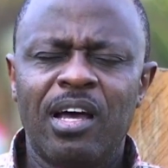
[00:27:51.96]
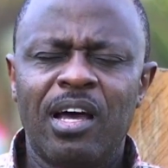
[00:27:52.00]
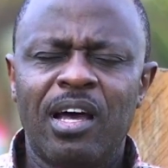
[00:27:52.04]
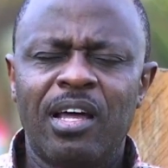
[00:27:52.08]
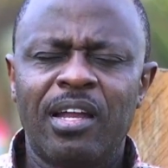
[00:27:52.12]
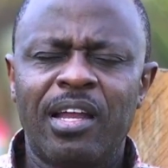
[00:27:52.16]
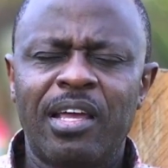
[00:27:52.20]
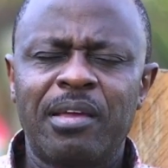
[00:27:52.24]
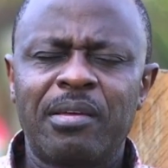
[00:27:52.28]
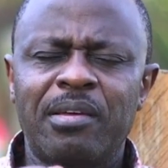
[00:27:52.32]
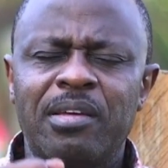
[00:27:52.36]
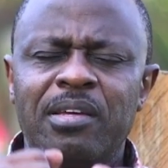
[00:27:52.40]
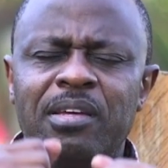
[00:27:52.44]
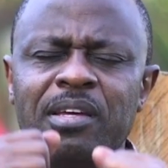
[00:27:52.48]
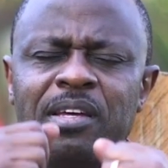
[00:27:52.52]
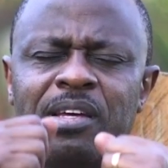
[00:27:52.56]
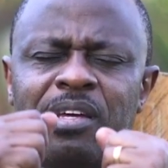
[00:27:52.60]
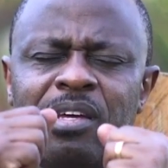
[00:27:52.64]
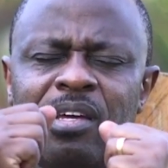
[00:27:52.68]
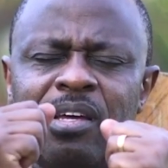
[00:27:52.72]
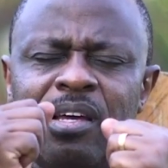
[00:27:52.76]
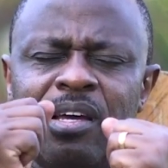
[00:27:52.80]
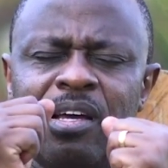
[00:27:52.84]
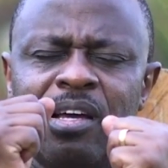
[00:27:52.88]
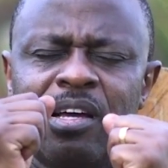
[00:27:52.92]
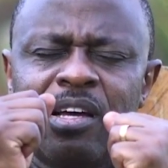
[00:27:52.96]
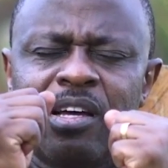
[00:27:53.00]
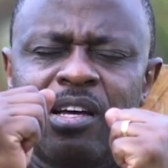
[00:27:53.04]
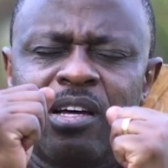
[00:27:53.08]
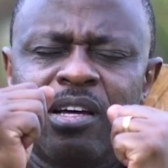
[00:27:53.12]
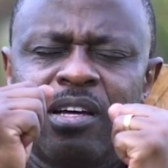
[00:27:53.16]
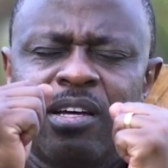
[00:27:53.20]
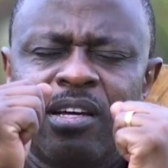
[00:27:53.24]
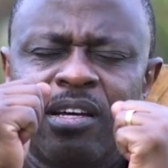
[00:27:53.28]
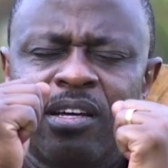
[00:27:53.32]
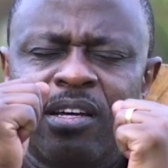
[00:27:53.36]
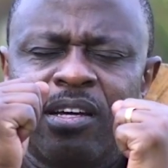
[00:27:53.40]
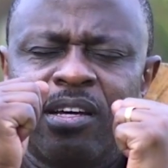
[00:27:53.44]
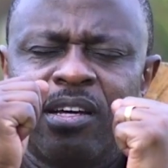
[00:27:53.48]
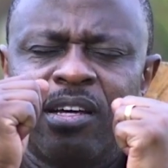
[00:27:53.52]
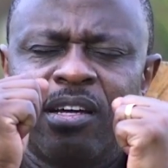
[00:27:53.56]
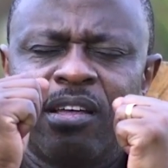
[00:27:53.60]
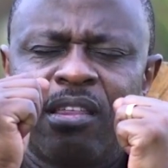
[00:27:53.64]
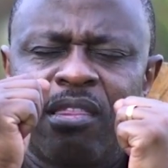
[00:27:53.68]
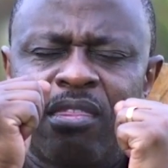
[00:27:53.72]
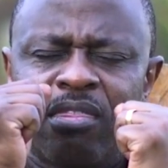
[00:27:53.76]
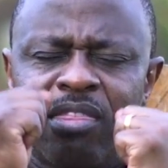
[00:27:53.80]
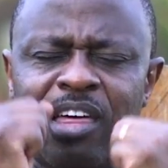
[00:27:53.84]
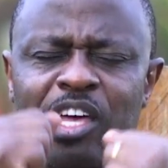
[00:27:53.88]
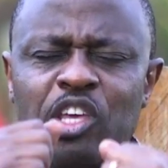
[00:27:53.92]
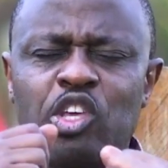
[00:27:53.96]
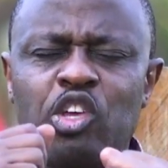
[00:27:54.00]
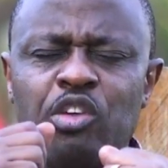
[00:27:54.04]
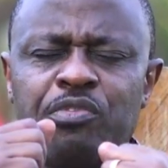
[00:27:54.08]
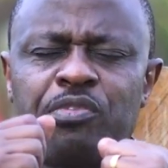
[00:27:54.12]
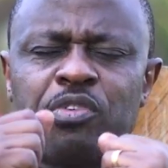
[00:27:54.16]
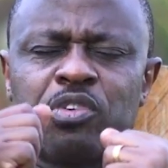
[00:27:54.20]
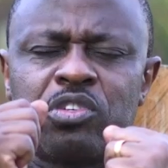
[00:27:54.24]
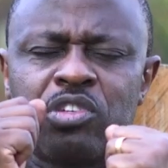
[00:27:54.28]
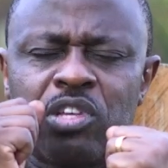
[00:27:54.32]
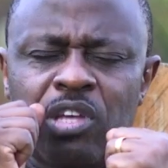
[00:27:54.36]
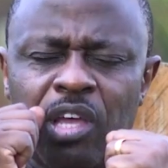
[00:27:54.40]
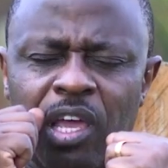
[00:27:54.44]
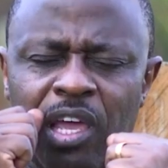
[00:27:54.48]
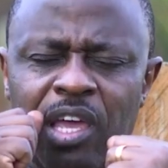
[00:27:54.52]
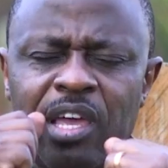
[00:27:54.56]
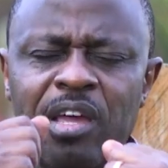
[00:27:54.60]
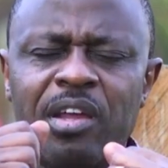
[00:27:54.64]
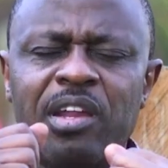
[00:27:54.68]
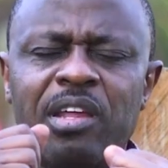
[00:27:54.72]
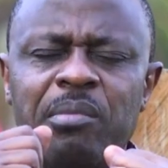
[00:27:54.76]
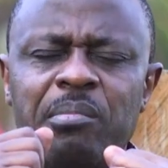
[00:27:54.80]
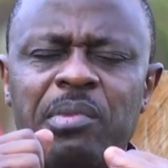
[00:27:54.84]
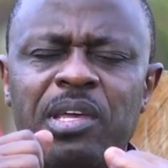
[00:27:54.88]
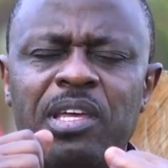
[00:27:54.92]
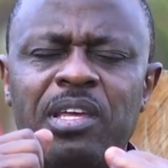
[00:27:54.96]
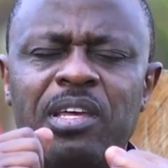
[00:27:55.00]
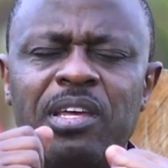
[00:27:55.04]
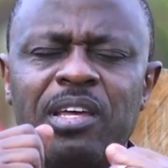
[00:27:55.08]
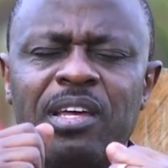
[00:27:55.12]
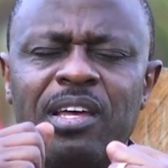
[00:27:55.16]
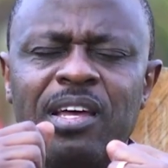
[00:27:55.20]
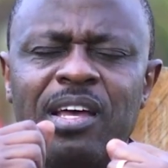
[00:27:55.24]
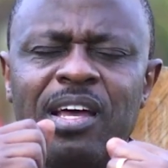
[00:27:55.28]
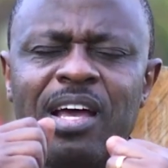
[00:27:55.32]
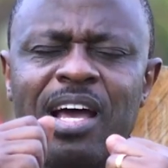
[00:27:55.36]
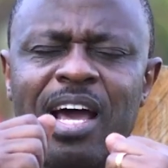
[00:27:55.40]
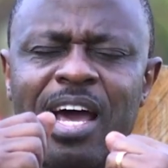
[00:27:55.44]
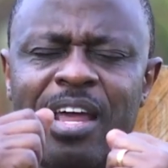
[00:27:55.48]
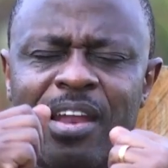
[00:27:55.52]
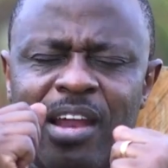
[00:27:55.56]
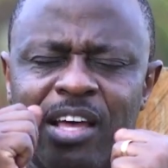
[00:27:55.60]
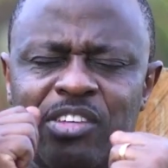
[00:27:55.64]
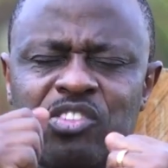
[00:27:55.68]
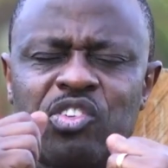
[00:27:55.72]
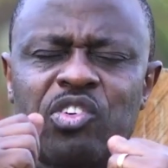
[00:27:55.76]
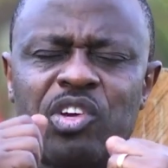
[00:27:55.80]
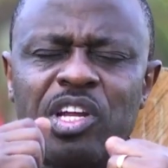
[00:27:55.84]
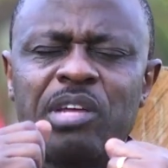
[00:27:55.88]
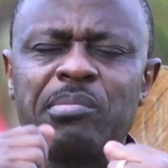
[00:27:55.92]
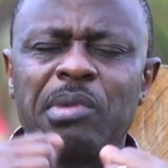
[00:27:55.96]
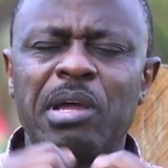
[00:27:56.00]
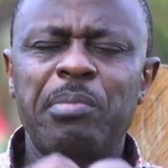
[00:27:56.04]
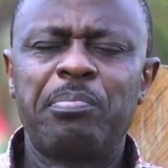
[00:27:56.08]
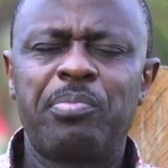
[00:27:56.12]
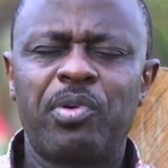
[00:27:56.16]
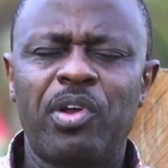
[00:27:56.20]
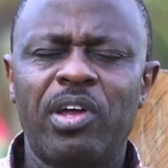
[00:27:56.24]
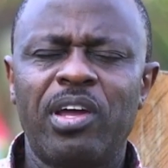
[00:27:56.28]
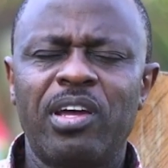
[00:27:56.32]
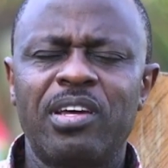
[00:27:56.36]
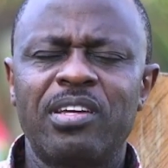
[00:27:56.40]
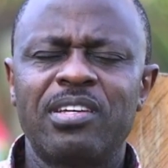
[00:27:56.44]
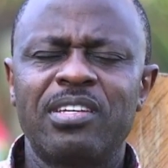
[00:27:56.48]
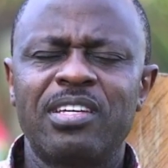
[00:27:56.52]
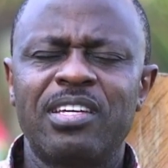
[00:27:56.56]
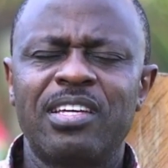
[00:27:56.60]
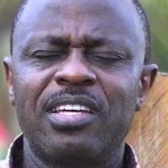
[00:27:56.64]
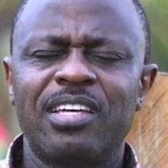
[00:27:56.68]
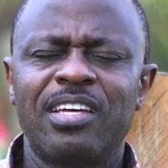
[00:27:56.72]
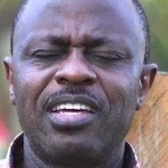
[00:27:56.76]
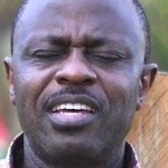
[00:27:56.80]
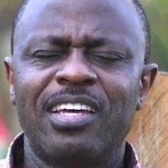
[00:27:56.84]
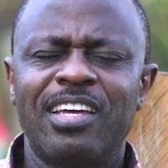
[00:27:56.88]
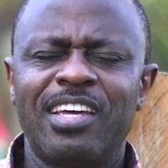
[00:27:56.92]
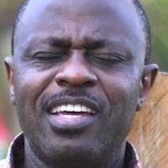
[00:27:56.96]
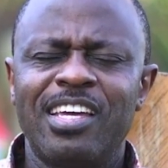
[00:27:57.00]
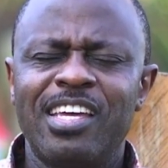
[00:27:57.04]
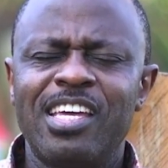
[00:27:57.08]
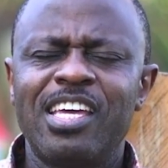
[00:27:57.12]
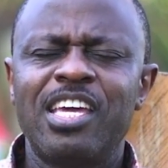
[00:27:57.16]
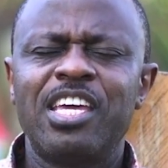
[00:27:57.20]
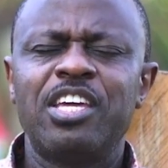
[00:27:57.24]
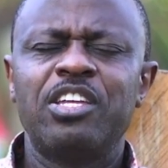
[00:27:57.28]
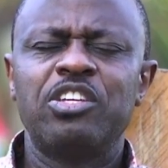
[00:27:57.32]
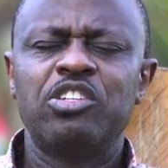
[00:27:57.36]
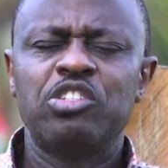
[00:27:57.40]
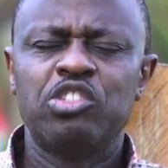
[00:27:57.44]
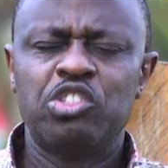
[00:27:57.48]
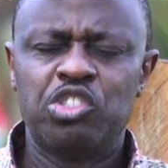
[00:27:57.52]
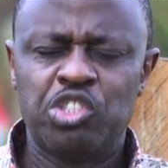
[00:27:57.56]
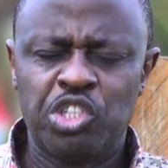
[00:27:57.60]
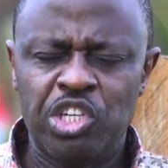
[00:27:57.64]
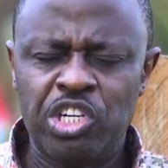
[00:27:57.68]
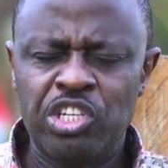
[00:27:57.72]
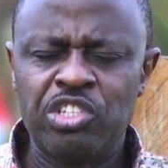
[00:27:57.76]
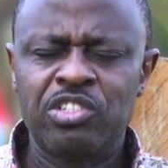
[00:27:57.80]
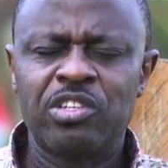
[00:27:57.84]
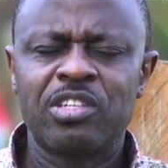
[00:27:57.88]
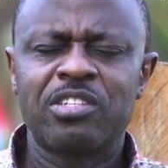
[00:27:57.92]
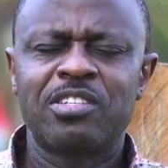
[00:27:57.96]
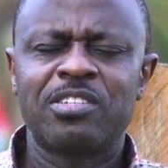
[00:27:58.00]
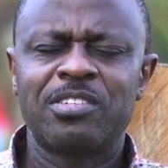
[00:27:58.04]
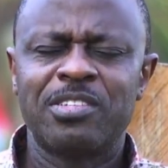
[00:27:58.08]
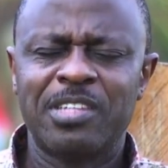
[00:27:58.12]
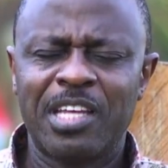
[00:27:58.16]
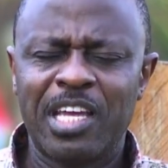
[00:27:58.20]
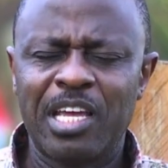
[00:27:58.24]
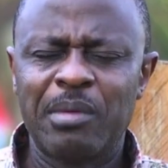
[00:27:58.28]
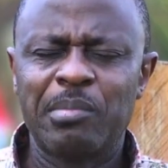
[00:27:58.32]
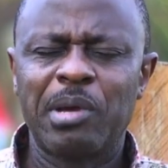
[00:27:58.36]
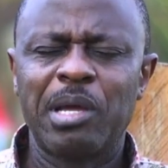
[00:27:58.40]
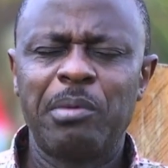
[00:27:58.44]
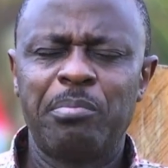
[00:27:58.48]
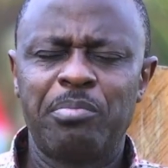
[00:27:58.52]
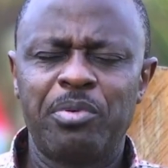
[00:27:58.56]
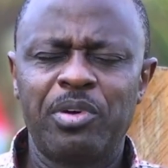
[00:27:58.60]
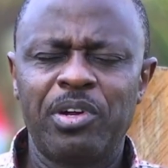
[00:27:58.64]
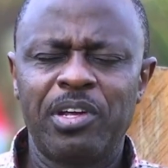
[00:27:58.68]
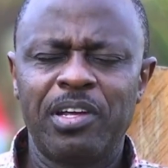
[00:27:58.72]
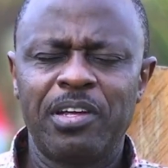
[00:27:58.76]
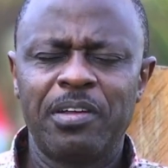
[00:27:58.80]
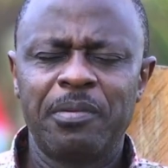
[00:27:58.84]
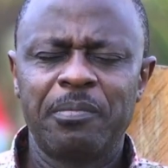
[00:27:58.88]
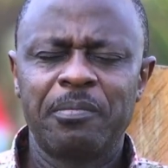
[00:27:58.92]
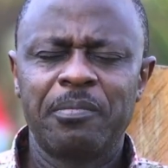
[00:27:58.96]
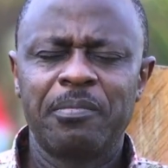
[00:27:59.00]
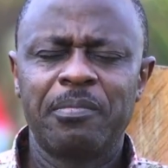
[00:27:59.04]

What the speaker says: and I thank you for hearing me and answering my prayer. In Jesus' name I pray.